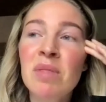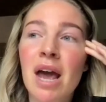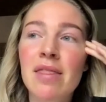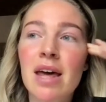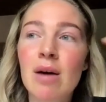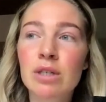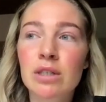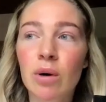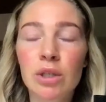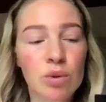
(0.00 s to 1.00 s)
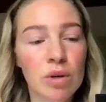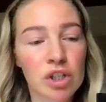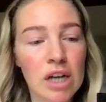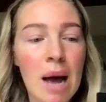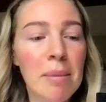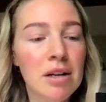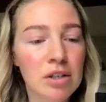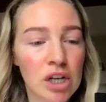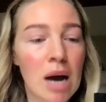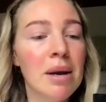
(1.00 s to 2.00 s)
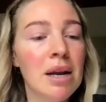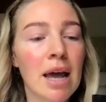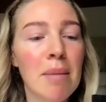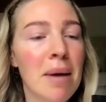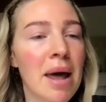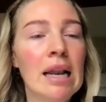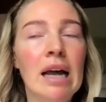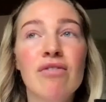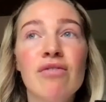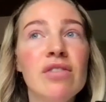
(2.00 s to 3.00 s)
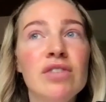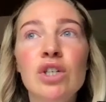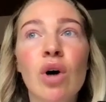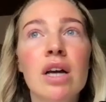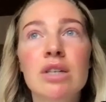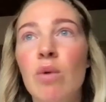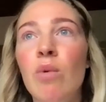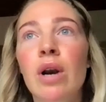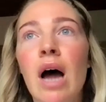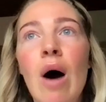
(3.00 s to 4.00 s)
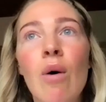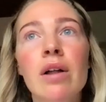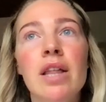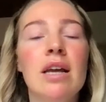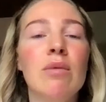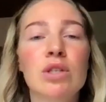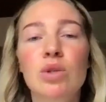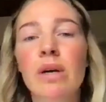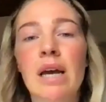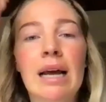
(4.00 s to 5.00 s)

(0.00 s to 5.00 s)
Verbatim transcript: And then I was going to a shaman, a shaman again, paying like fifty dollars for one hour, that he was doing a